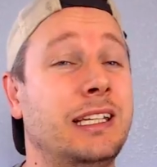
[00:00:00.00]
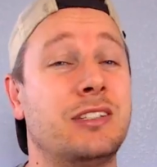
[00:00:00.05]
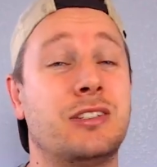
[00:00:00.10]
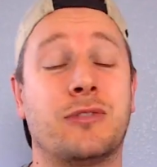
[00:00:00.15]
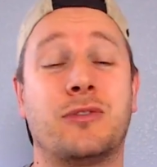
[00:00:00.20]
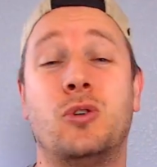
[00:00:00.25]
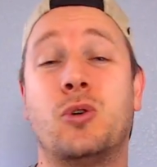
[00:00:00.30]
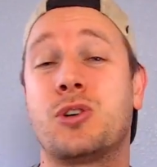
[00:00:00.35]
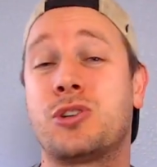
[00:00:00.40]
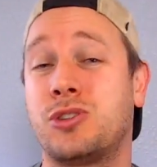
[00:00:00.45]
is,
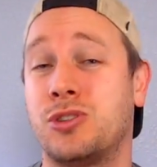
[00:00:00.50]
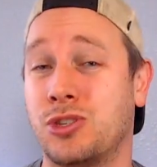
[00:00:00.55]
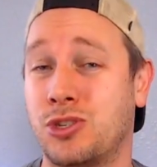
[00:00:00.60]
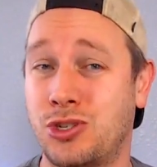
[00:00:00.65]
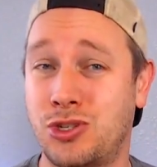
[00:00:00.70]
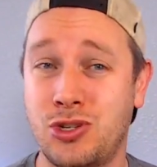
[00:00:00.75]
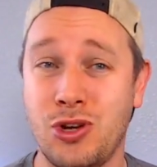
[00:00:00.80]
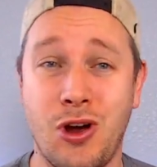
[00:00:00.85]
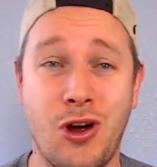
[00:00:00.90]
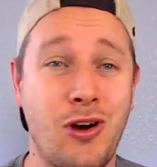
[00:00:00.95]
of course, the
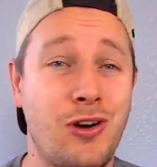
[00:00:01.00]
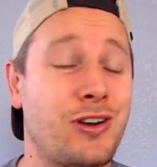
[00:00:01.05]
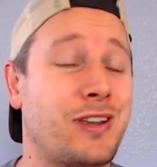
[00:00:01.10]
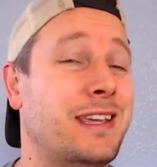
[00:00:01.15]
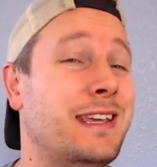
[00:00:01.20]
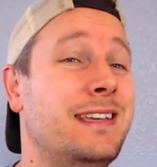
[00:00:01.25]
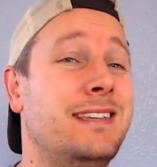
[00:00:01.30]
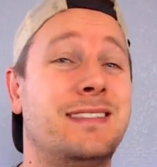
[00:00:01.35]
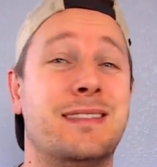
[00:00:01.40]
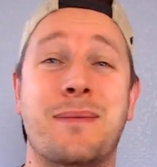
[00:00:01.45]
star.
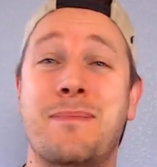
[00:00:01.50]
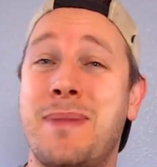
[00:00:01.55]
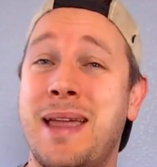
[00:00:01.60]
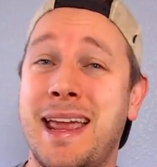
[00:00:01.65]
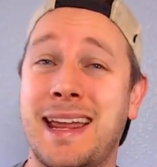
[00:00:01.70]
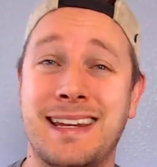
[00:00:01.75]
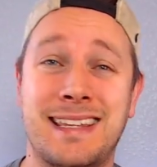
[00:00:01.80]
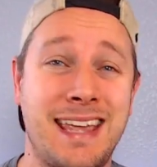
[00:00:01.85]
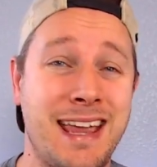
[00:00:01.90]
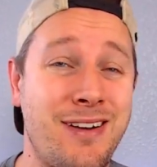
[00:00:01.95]
He's the
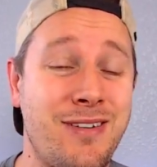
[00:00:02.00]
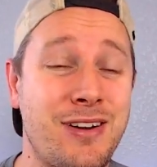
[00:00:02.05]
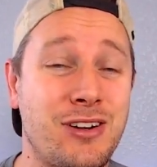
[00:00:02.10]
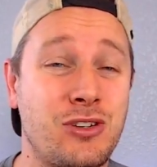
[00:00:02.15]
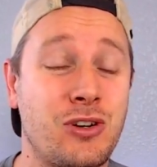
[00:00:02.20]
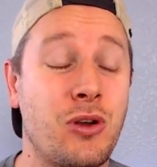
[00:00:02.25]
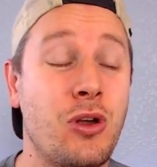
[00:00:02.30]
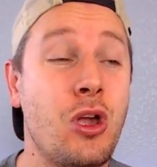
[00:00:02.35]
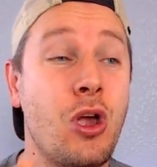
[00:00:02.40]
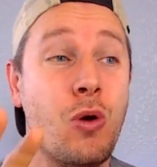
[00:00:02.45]
main
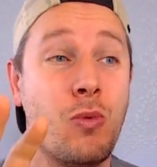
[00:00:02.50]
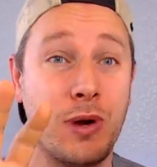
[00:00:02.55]
character.